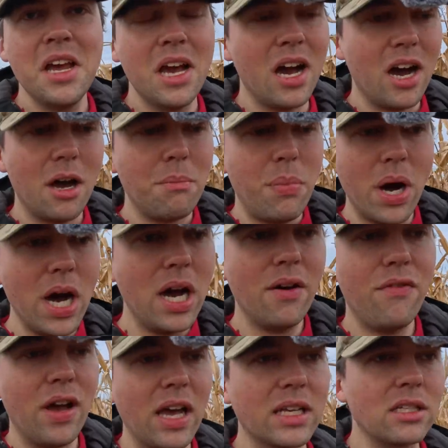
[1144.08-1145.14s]
and
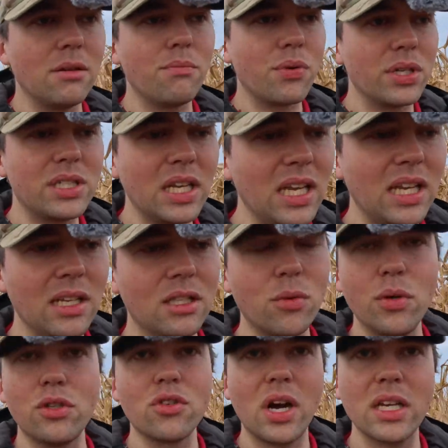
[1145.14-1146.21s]
perfect and pristine
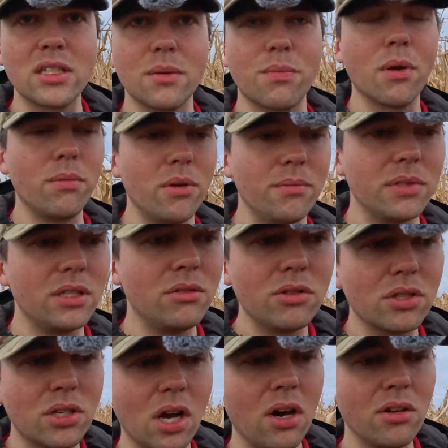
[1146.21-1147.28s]
to address the problems. You
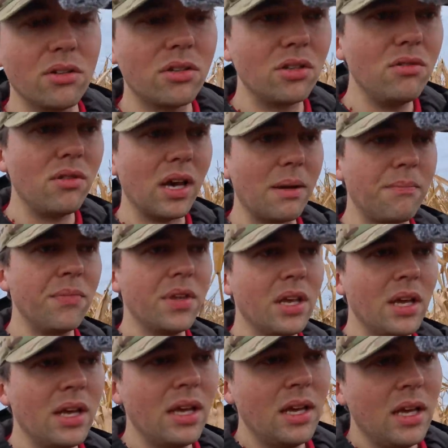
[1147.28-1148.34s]
just can't do that.
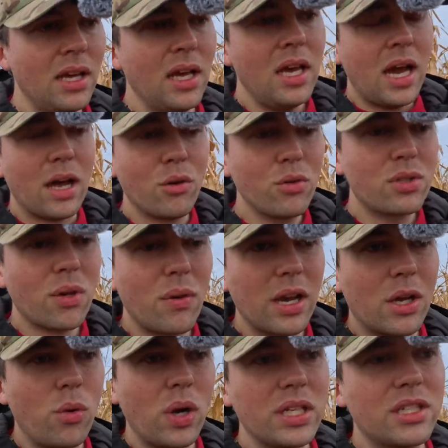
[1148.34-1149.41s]
And also
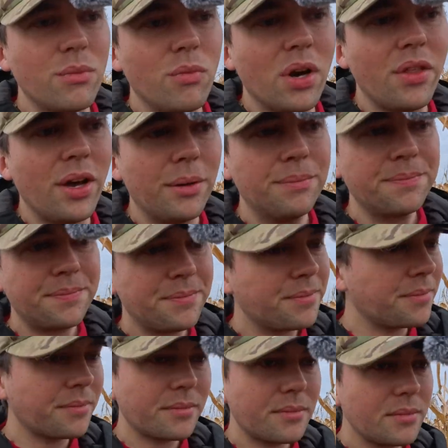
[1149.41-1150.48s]
I question whether
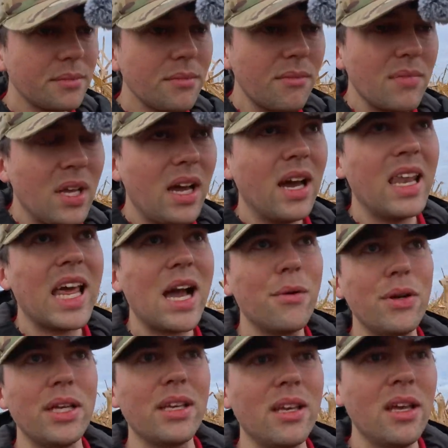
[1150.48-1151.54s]

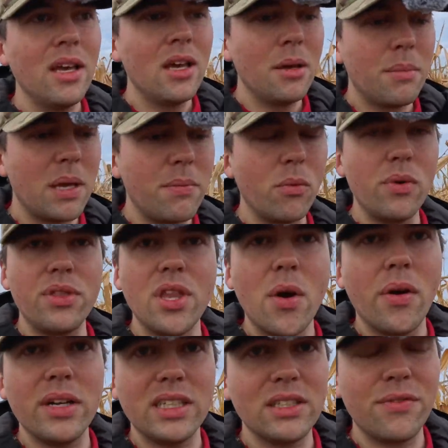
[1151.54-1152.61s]
allowing people with
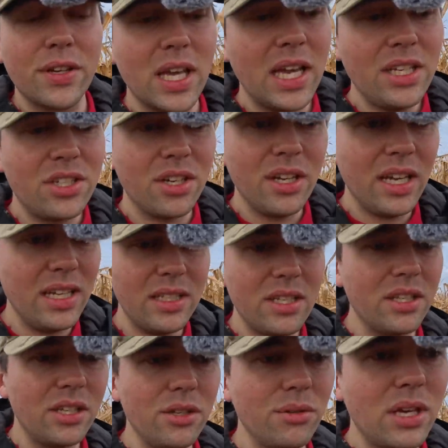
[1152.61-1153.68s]
no identification
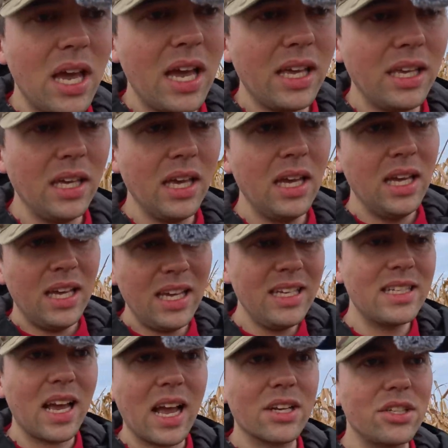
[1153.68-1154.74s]
into the UK
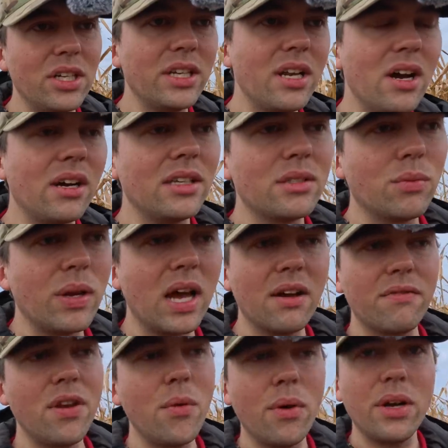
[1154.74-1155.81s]
is actually nice. We
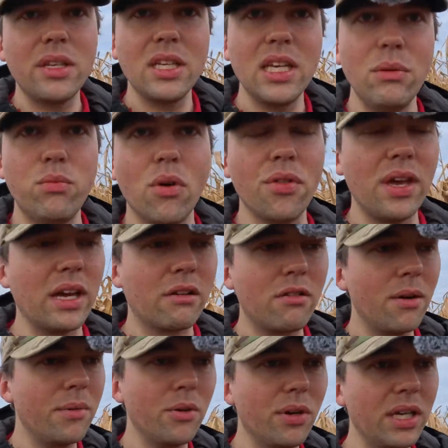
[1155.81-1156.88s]
have no idea what their
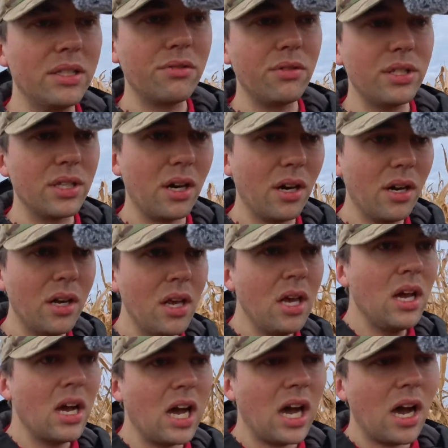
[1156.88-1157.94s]
criminal histories are,
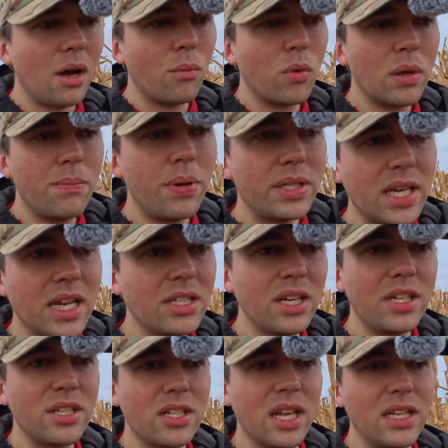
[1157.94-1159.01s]
and we're
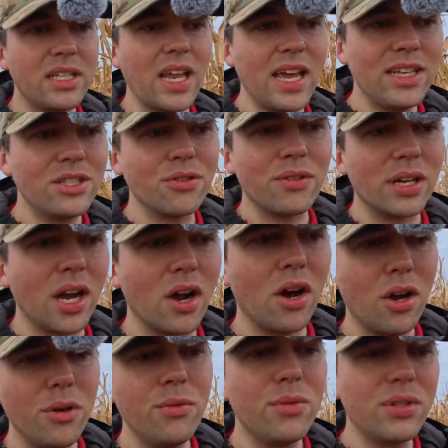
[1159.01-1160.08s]
potentially just endangering our
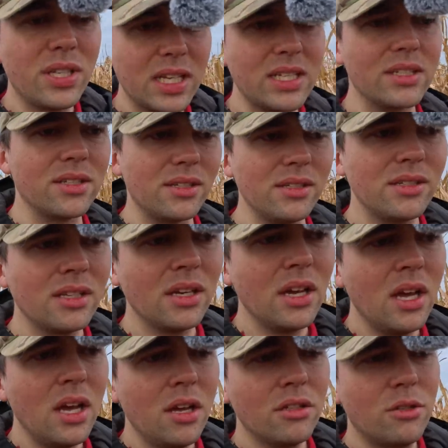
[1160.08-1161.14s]
own citizens
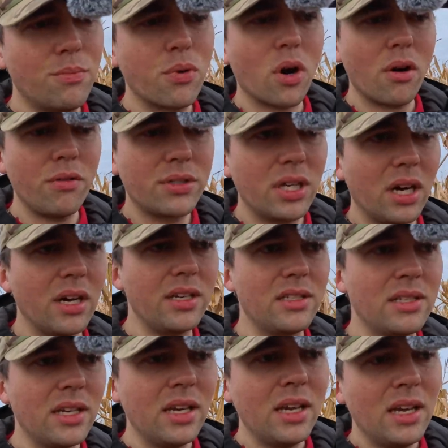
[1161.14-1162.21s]
to
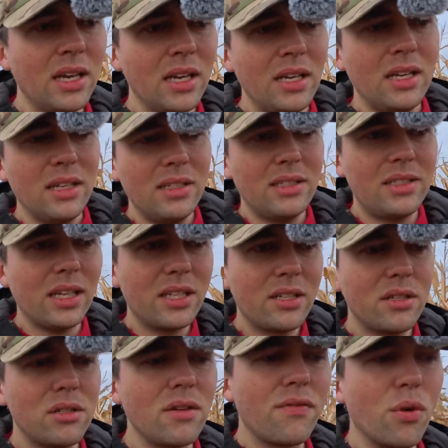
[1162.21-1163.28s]
prioritise
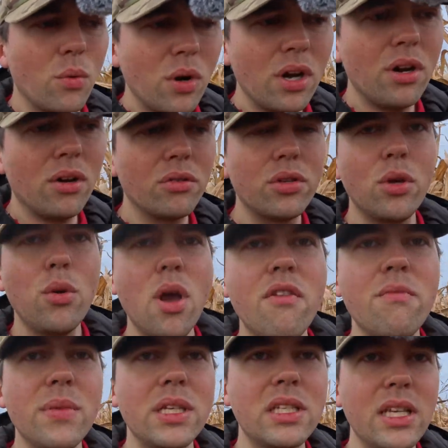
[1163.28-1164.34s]
citizens of the world who
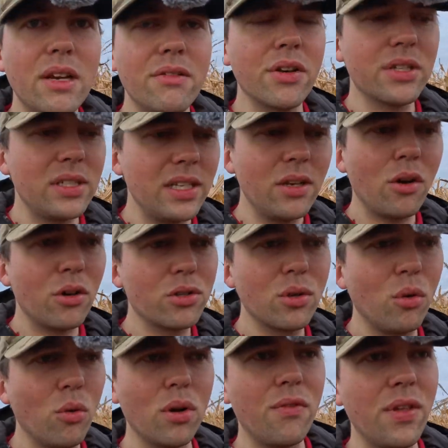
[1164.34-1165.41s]
have mysteriously lost
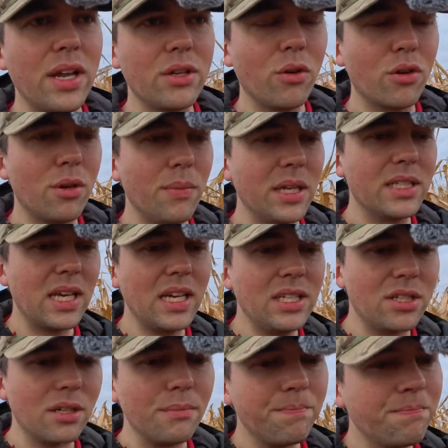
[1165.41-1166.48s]
all of their
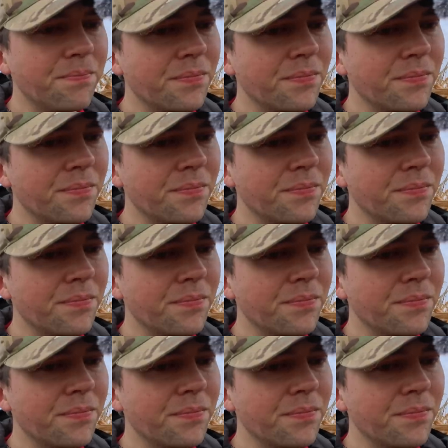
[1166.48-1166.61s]
documentation.